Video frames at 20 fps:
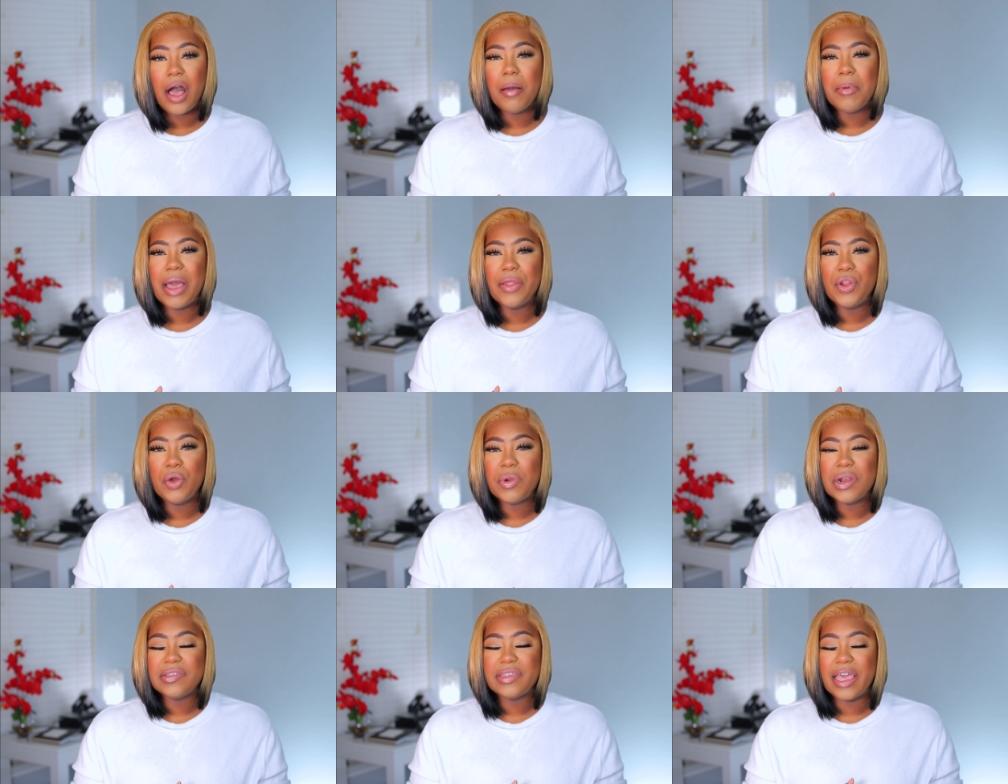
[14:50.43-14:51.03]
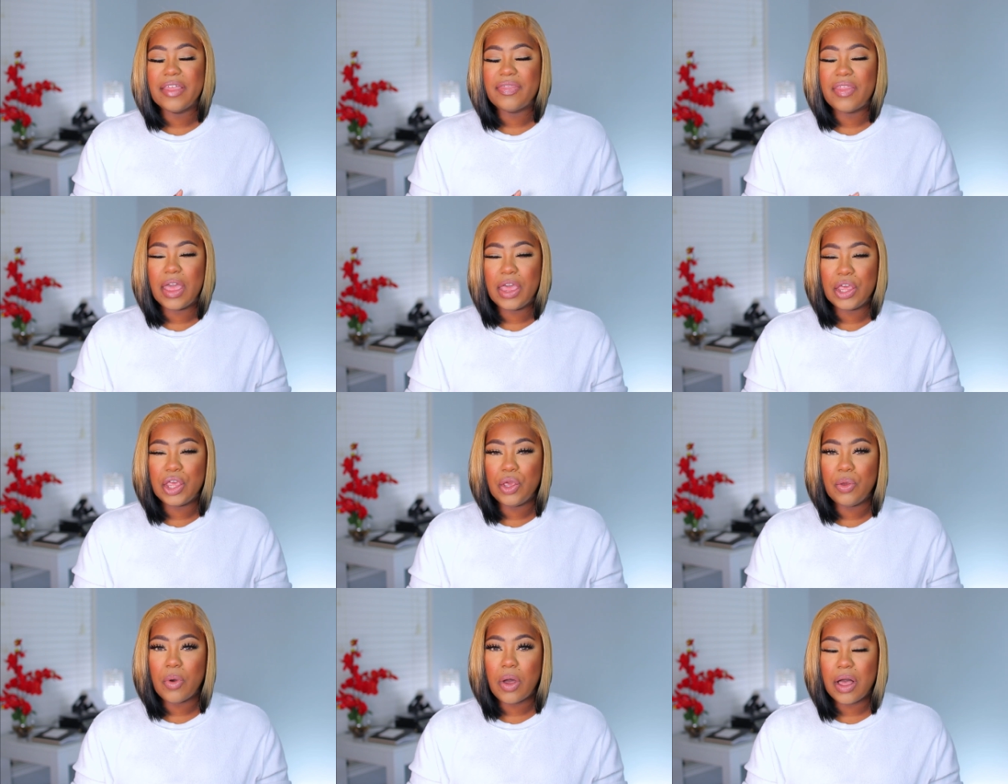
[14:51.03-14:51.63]
Um, I do want to say
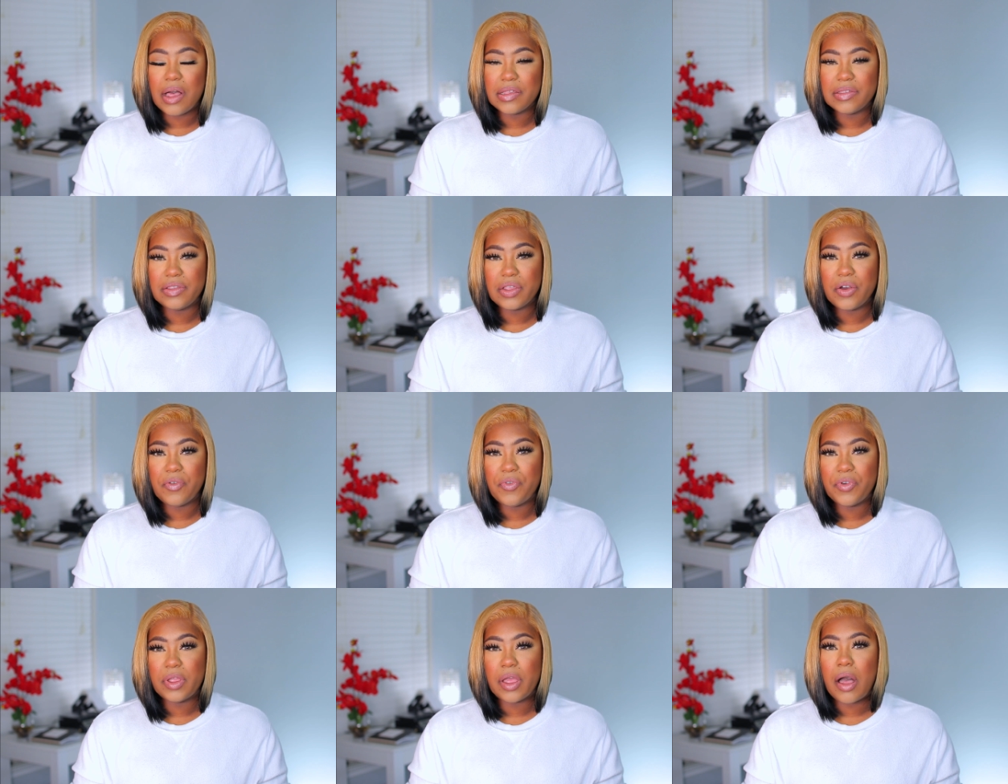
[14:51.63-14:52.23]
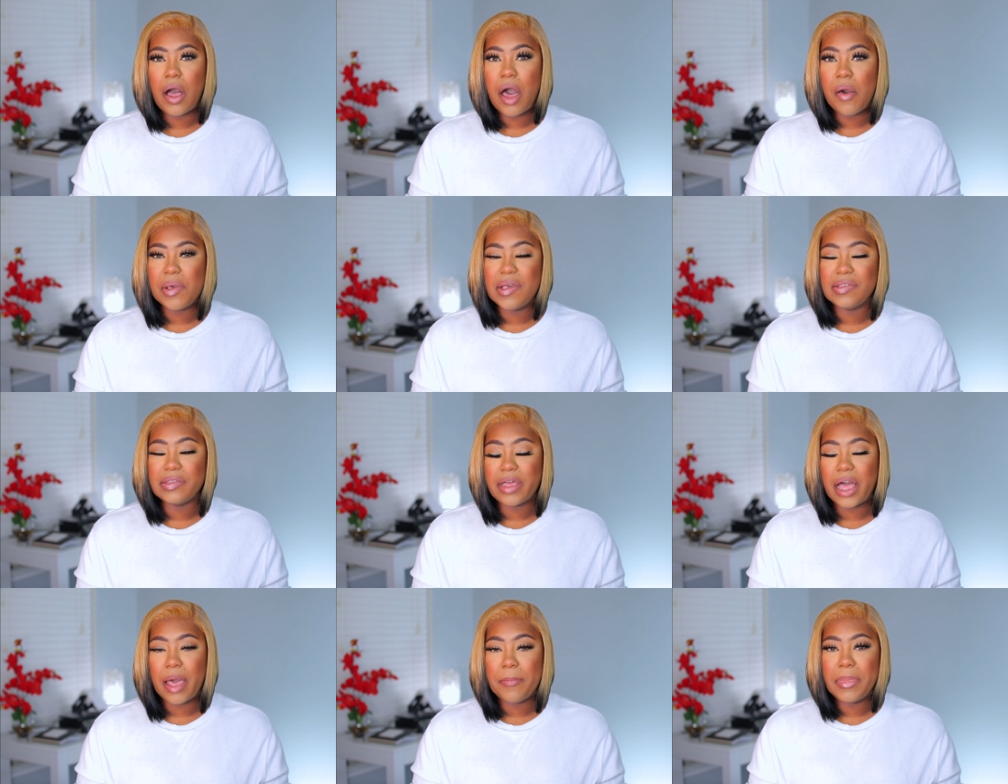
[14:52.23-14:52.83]
thank you also for y'all
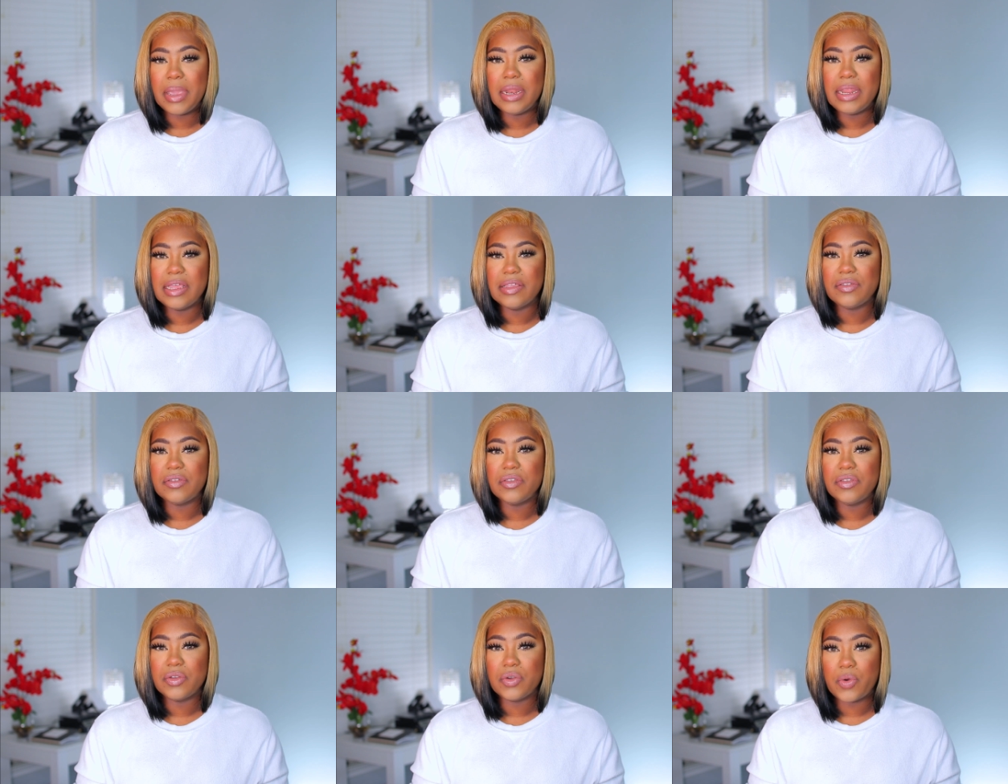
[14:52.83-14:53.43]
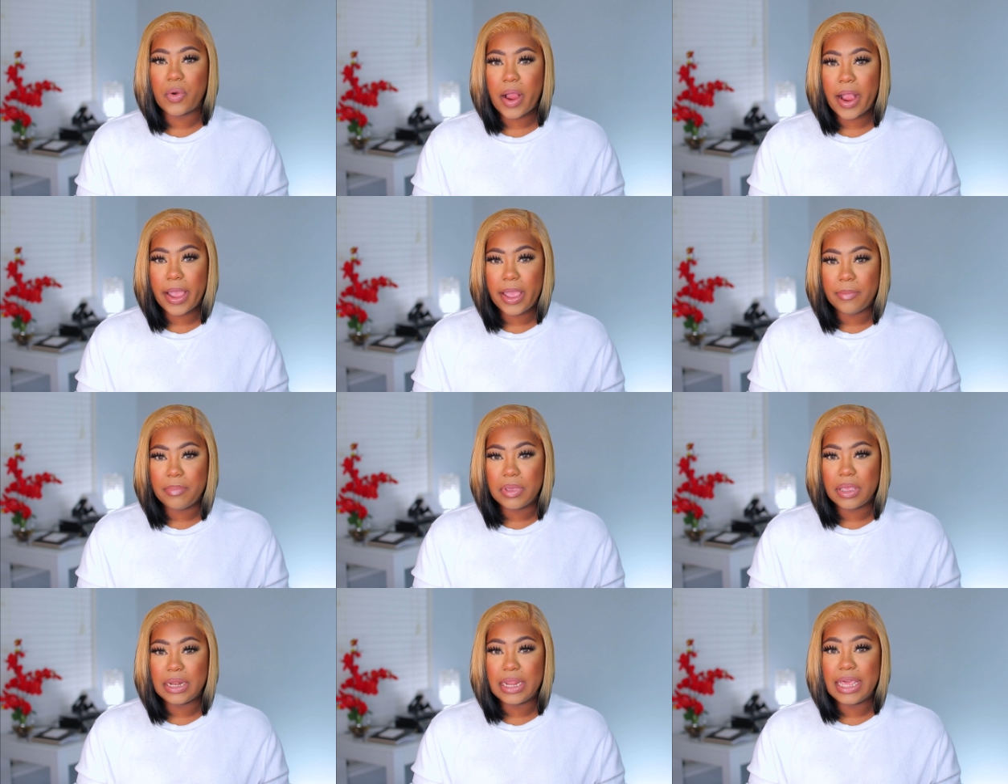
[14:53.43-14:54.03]
always commenting and
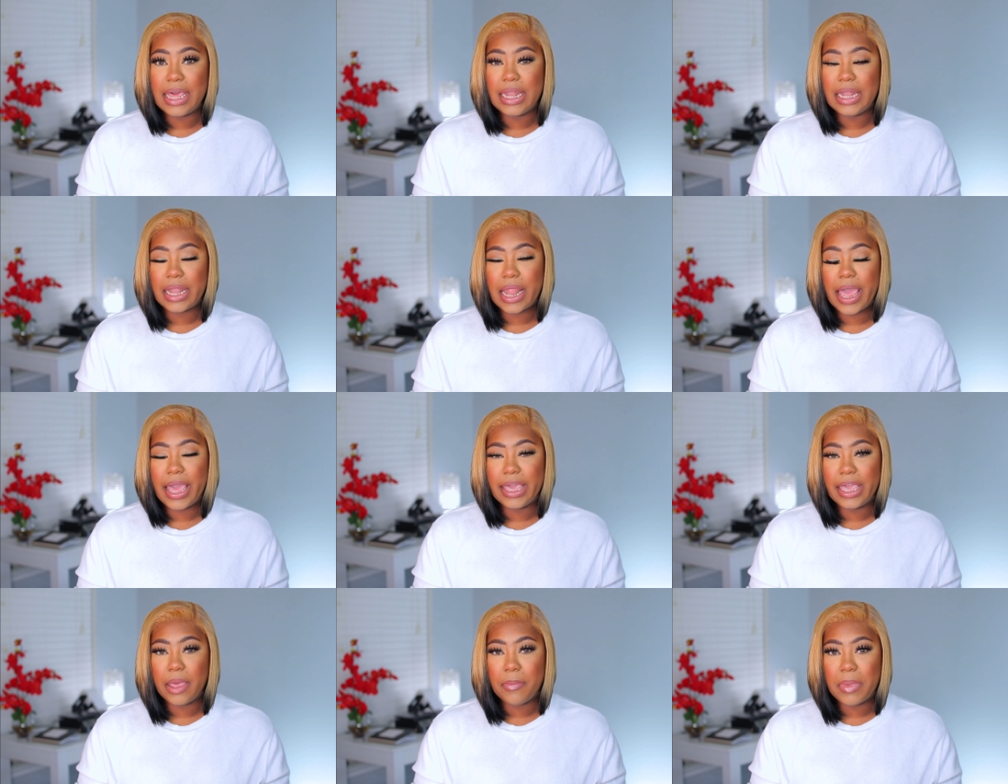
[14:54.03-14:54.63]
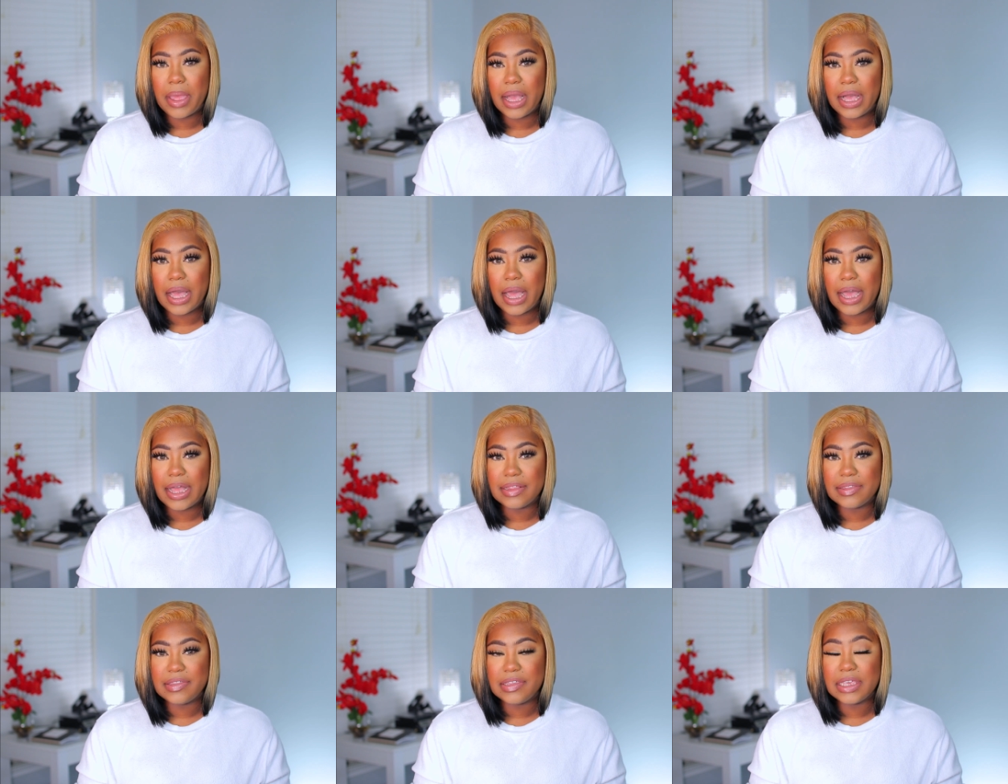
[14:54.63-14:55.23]
subscribing and liking my
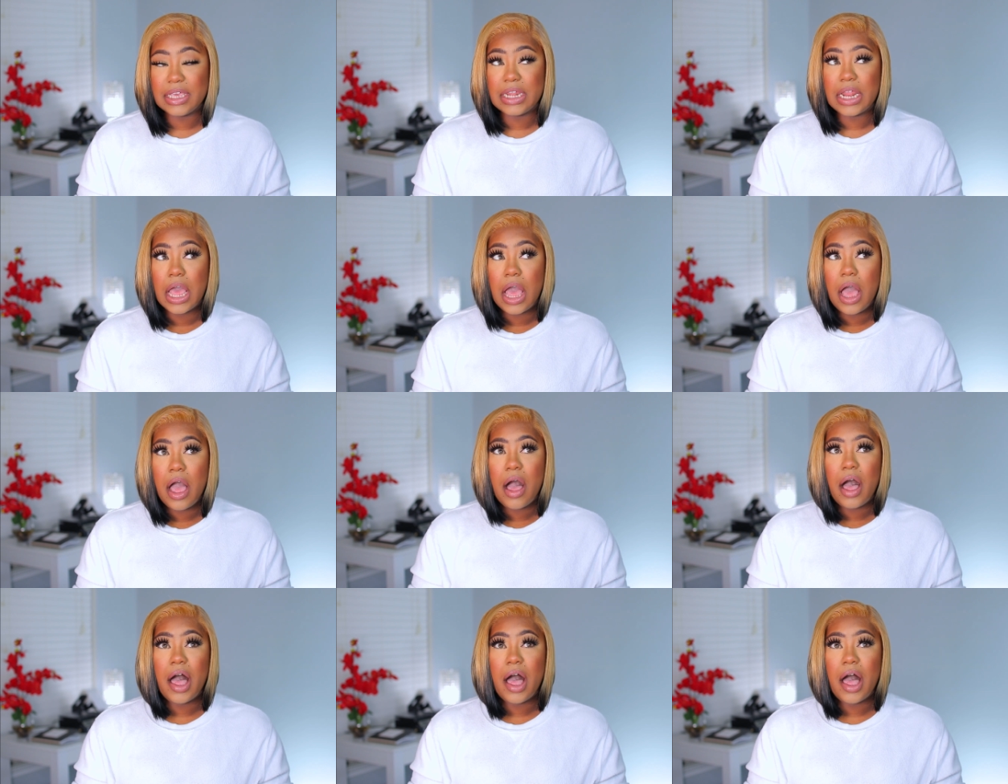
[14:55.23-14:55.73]
content.